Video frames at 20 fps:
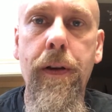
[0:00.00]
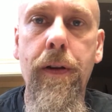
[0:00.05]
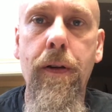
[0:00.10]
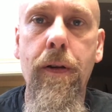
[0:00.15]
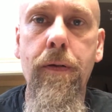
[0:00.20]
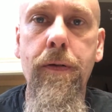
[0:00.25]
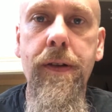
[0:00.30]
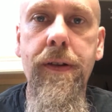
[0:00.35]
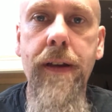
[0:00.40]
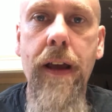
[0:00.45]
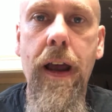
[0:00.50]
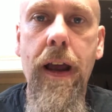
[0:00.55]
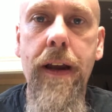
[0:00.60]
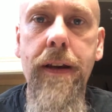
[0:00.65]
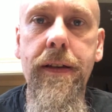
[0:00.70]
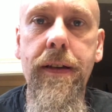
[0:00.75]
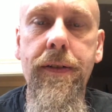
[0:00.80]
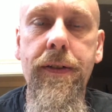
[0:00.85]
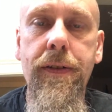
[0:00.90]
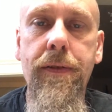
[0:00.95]

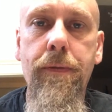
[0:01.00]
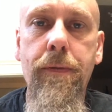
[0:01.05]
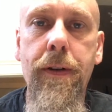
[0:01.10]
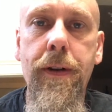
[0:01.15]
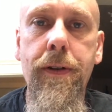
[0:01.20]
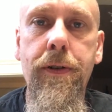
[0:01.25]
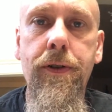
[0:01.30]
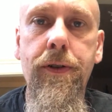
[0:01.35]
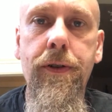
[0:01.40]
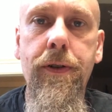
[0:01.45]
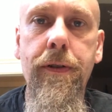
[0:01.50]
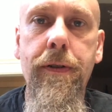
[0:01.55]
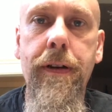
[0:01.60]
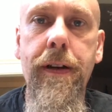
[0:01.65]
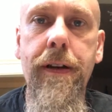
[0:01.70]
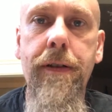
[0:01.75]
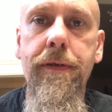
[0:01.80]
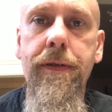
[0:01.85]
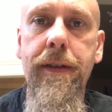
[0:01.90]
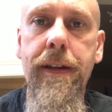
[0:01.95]
signs as you wish. You
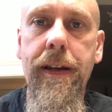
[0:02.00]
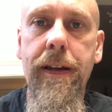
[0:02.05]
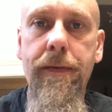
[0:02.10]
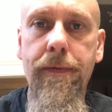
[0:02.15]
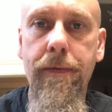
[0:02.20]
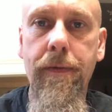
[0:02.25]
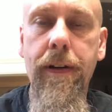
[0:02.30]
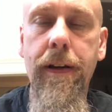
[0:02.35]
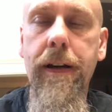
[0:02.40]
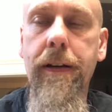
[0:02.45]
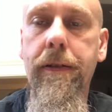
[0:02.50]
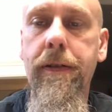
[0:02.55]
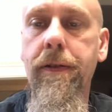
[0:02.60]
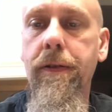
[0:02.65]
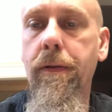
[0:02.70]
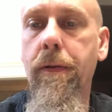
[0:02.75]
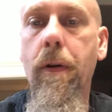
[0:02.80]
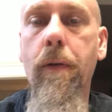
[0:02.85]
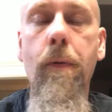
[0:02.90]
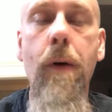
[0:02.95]
can use
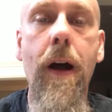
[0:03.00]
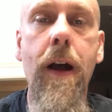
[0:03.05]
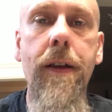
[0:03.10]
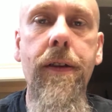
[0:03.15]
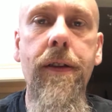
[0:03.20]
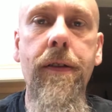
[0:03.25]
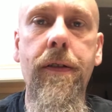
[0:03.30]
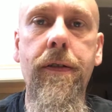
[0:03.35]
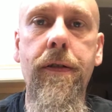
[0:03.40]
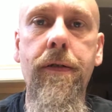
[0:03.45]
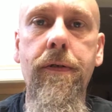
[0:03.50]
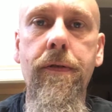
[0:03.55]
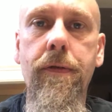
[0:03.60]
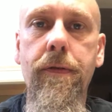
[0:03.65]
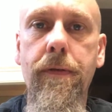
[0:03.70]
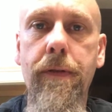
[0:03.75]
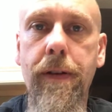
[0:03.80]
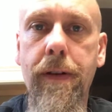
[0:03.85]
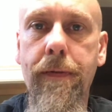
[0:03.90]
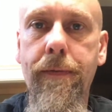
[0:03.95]
a wand to
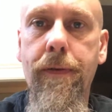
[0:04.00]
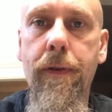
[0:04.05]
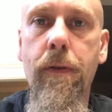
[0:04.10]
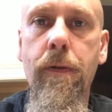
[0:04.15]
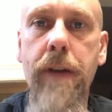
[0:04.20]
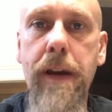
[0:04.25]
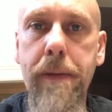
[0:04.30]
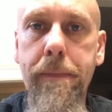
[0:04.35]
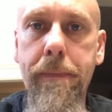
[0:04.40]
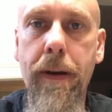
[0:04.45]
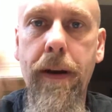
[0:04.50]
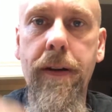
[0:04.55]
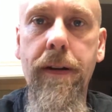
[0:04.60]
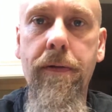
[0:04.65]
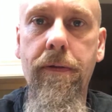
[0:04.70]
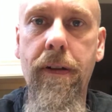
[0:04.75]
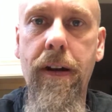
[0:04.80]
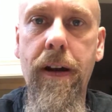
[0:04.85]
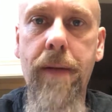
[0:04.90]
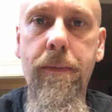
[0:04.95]
do an invoking
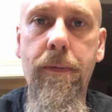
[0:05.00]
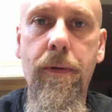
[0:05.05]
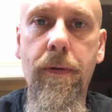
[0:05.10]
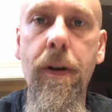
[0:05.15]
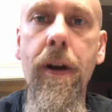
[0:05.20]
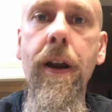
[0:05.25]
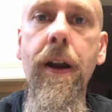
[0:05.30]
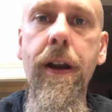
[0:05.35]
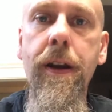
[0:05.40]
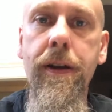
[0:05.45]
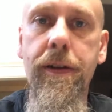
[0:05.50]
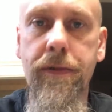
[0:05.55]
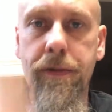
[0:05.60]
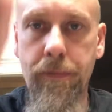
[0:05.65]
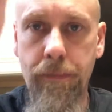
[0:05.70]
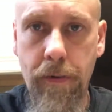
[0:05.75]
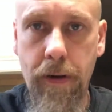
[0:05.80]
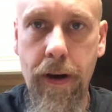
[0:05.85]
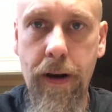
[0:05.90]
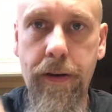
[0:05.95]
pentagram, or use a
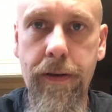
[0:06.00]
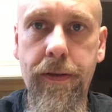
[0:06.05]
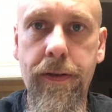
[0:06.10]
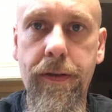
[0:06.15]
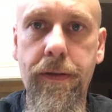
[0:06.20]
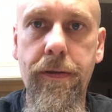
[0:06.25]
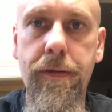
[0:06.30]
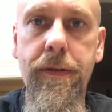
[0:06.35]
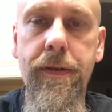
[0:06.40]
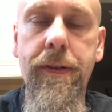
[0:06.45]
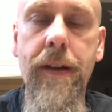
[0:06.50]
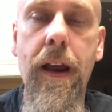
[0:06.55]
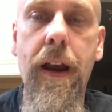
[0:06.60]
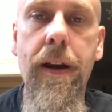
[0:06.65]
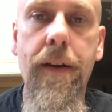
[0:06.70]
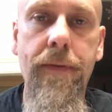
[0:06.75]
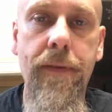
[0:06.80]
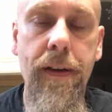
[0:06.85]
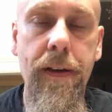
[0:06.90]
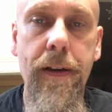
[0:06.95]
wand to do the sign
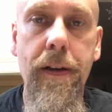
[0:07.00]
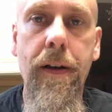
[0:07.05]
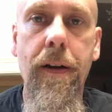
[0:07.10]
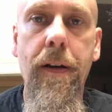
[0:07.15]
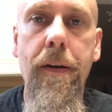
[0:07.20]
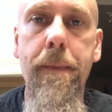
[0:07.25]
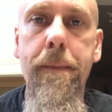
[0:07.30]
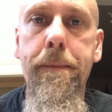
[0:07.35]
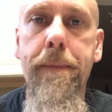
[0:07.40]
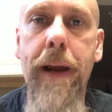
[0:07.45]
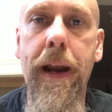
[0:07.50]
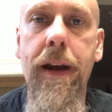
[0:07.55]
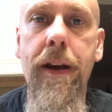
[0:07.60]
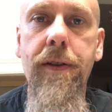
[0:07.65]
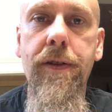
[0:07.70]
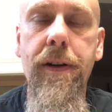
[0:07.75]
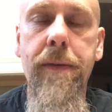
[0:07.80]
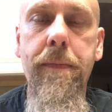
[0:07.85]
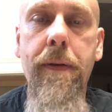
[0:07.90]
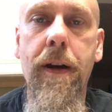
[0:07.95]
of the
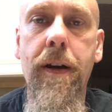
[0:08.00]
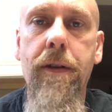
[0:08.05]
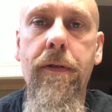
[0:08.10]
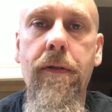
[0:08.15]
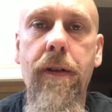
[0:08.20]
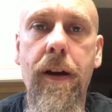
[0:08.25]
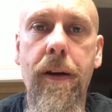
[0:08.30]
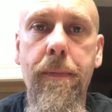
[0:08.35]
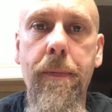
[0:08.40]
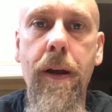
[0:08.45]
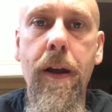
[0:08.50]
banishing pentagram.